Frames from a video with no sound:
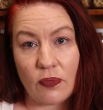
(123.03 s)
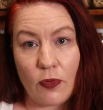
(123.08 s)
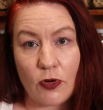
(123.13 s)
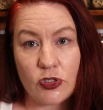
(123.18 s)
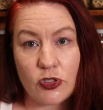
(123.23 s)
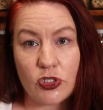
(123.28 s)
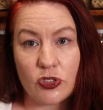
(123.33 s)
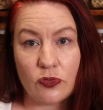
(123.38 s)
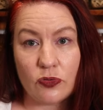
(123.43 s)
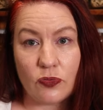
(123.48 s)

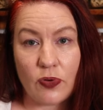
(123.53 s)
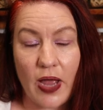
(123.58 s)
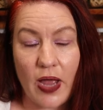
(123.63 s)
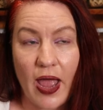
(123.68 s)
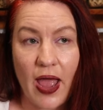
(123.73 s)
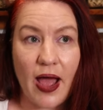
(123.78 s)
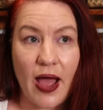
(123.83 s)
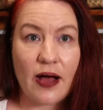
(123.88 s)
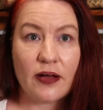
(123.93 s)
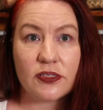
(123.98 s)
emotional
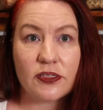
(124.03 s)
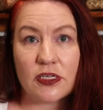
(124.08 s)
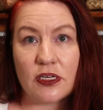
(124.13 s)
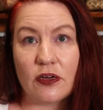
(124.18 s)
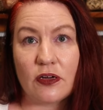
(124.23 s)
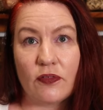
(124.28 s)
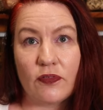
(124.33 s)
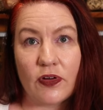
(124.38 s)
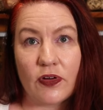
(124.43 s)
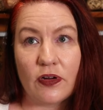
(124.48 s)

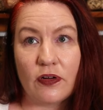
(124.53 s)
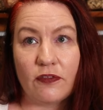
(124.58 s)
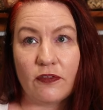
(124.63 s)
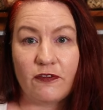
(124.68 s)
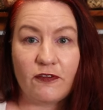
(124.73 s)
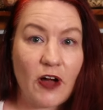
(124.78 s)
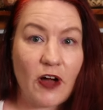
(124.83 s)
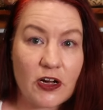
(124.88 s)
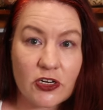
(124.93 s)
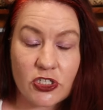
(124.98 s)
housing of a
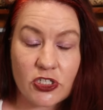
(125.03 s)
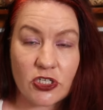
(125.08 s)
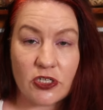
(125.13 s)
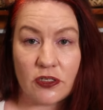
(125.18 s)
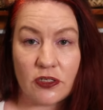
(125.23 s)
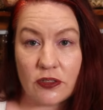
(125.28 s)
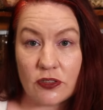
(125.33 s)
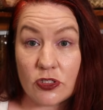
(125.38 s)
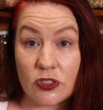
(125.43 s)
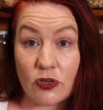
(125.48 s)

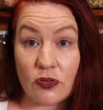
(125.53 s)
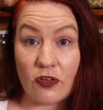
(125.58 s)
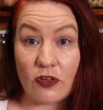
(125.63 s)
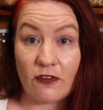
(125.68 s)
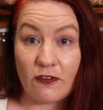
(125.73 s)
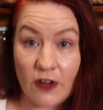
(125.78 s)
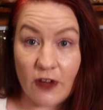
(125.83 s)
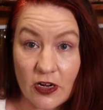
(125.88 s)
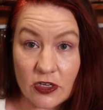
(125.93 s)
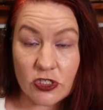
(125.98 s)
function. So the
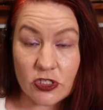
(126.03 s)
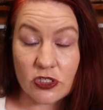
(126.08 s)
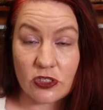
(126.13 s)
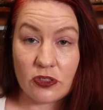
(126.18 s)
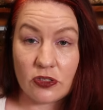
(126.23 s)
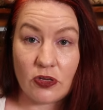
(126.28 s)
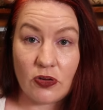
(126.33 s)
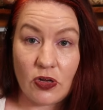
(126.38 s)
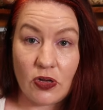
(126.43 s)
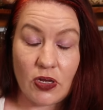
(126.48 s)

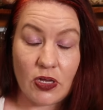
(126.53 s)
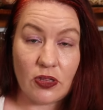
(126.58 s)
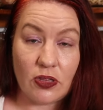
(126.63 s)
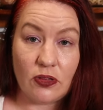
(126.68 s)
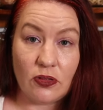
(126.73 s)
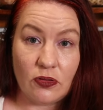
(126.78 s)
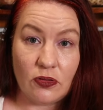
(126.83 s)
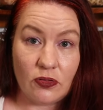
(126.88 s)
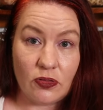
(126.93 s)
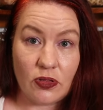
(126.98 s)
function
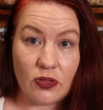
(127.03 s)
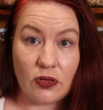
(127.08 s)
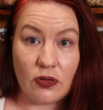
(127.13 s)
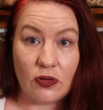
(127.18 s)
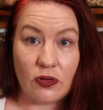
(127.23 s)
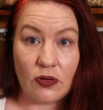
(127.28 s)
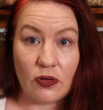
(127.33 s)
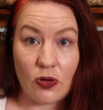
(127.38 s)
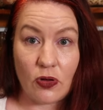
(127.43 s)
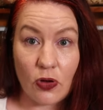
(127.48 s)
in
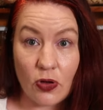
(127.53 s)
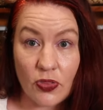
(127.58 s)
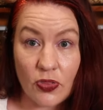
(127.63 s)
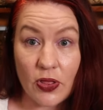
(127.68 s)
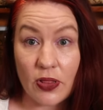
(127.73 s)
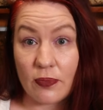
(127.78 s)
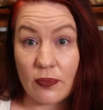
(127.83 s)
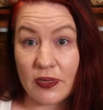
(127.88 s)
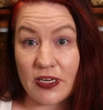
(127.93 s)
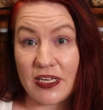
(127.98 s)
the earth
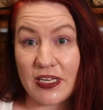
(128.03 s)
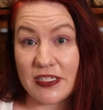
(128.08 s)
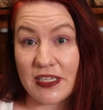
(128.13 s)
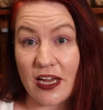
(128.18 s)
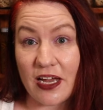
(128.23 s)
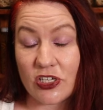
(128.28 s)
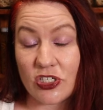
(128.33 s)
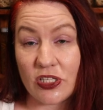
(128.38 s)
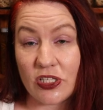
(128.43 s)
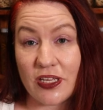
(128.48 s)
element is
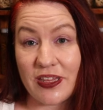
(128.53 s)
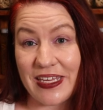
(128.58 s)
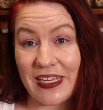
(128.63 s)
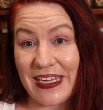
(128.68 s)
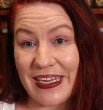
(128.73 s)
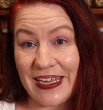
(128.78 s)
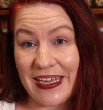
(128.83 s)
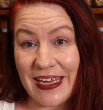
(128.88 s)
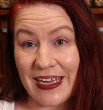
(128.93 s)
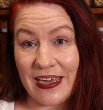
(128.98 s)
actually the
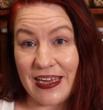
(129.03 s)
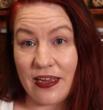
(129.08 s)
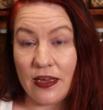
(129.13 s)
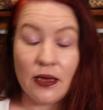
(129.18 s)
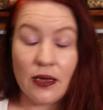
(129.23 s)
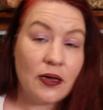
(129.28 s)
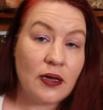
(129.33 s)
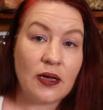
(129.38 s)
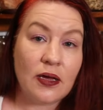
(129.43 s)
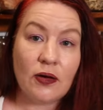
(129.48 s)

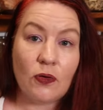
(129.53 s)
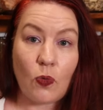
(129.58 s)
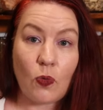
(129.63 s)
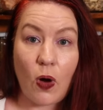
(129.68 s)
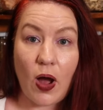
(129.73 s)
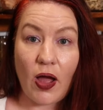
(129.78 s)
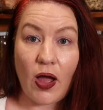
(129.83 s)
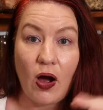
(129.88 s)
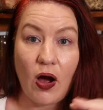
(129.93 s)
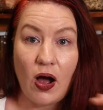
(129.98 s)
yi,
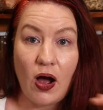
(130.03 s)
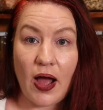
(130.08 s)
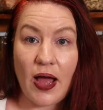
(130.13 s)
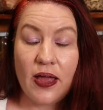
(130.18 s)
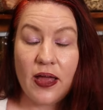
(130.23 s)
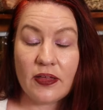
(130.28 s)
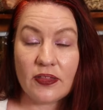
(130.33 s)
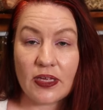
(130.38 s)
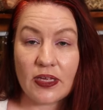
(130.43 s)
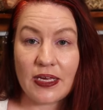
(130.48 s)

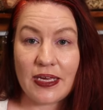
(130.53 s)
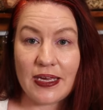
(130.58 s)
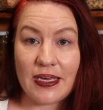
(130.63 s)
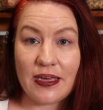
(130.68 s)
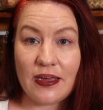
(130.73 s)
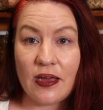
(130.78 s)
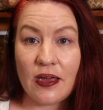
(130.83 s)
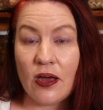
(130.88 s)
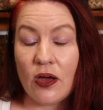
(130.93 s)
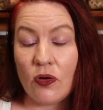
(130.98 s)
y-i, the
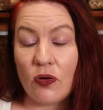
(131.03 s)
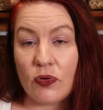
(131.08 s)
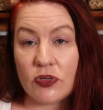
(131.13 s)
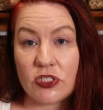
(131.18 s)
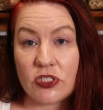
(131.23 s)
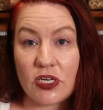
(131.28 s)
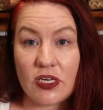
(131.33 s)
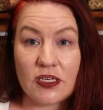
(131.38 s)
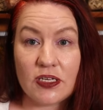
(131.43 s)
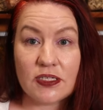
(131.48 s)
e,
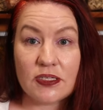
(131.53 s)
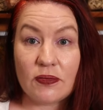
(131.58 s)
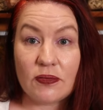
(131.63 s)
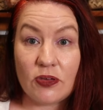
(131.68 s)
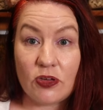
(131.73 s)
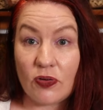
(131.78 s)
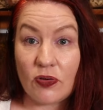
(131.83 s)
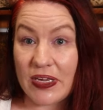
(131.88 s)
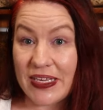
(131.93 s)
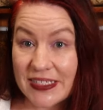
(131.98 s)
which is
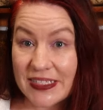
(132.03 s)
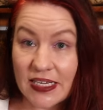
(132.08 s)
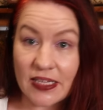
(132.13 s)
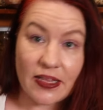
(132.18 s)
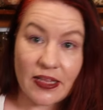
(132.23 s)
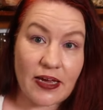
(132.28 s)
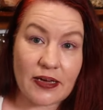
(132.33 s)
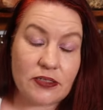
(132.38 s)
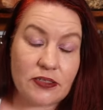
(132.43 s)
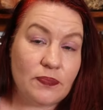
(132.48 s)
your
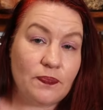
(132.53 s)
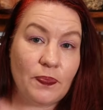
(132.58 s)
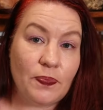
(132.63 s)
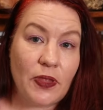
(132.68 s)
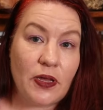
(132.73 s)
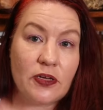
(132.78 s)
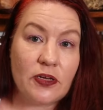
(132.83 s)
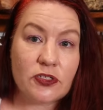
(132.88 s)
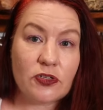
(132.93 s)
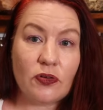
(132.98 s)
intellect.
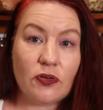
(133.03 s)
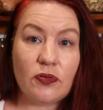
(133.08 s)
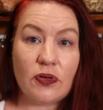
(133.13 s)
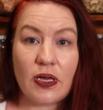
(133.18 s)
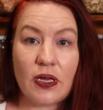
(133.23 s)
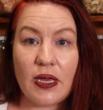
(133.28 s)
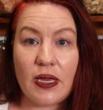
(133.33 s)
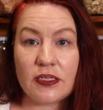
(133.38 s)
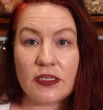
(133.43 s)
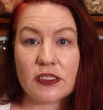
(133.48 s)
So
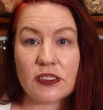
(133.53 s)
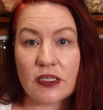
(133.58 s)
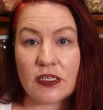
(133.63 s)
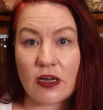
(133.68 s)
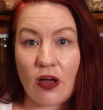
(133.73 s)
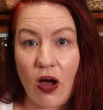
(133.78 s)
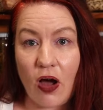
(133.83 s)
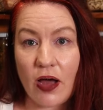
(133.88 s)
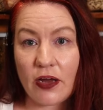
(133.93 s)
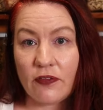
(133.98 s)
it's
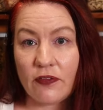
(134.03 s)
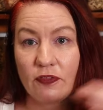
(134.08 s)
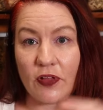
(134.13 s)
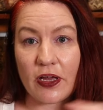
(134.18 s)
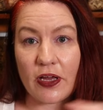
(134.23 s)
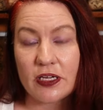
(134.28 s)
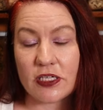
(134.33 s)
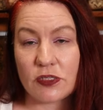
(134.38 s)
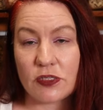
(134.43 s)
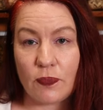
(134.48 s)
kind of
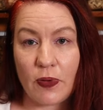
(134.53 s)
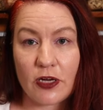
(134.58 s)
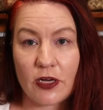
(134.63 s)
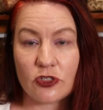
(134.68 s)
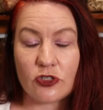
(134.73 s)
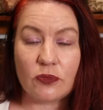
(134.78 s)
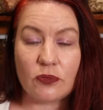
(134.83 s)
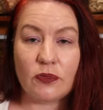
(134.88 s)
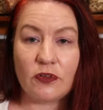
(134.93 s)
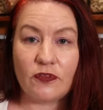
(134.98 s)
like a
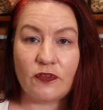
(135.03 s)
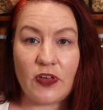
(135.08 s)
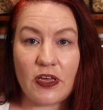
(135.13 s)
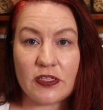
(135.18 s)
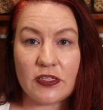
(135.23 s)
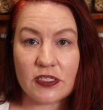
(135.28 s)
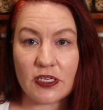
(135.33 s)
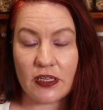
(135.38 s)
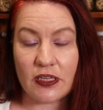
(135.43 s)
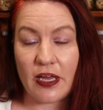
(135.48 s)
spectrum of
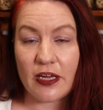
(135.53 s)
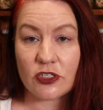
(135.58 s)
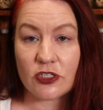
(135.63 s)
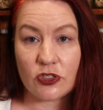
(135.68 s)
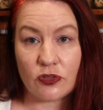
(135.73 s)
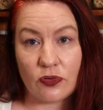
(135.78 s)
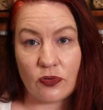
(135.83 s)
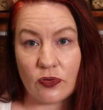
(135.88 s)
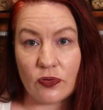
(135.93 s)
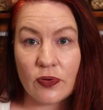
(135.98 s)

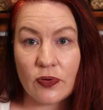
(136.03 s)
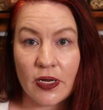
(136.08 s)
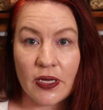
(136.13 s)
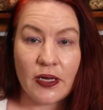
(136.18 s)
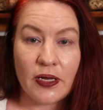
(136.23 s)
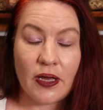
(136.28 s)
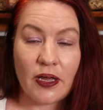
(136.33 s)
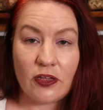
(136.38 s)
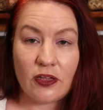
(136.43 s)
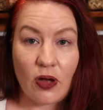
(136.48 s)
intellectual,
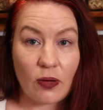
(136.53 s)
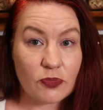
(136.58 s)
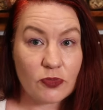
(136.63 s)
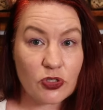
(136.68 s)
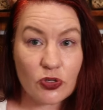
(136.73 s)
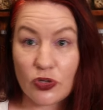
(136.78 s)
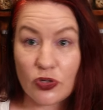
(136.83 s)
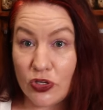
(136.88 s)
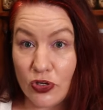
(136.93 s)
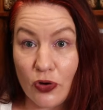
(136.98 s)
and I'm
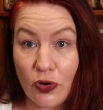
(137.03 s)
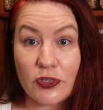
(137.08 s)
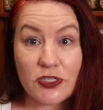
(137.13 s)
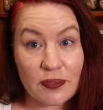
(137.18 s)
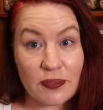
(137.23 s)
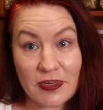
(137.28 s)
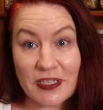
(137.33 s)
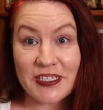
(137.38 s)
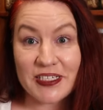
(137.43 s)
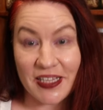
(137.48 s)
sure you know
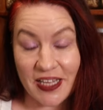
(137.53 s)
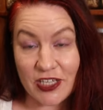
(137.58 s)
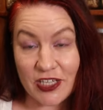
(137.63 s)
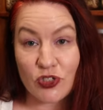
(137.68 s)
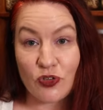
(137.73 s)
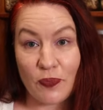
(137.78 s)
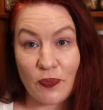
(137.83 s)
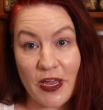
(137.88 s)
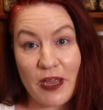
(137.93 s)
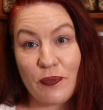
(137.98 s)
some
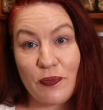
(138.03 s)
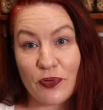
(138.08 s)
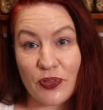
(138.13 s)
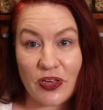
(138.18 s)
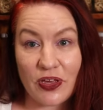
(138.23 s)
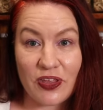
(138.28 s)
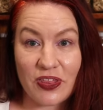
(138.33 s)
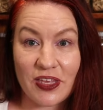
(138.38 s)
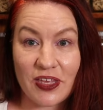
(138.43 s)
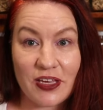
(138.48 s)
intellectual people
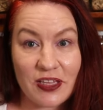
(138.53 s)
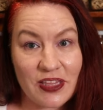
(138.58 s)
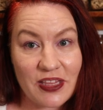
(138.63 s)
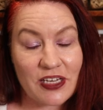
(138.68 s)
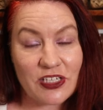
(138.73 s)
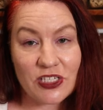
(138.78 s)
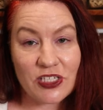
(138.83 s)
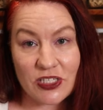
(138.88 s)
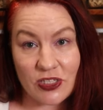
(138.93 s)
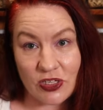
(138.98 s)
that you think
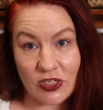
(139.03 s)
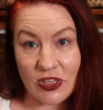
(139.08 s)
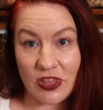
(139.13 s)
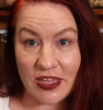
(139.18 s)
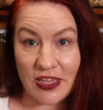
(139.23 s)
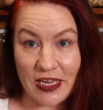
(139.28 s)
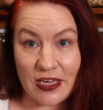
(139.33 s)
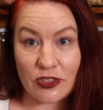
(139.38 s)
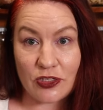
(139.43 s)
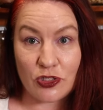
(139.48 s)
they just
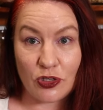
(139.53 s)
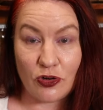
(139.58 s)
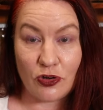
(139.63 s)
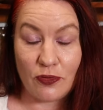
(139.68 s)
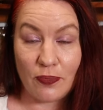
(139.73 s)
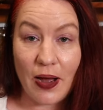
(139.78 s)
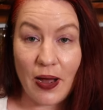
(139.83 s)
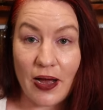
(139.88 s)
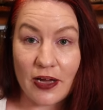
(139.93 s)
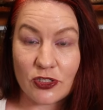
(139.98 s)
think
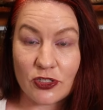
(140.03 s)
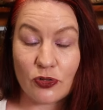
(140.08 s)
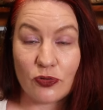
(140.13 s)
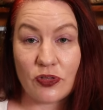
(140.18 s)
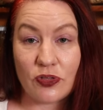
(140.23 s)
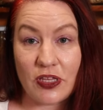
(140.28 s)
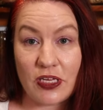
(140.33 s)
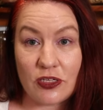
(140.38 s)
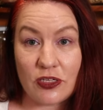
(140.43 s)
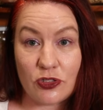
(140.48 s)
too much
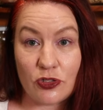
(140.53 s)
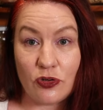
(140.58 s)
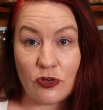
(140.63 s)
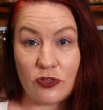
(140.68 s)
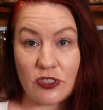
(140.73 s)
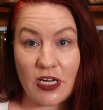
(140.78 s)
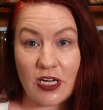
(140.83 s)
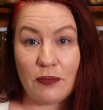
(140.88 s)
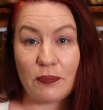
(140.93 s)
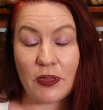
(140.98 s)
or think
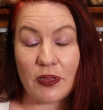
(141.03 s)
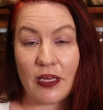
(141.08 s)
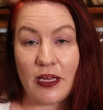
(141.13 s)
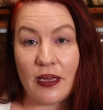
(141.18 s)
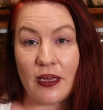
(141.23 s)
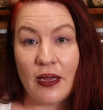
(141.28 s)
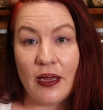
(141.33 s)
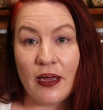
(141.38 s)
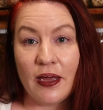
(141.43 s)
too deeply.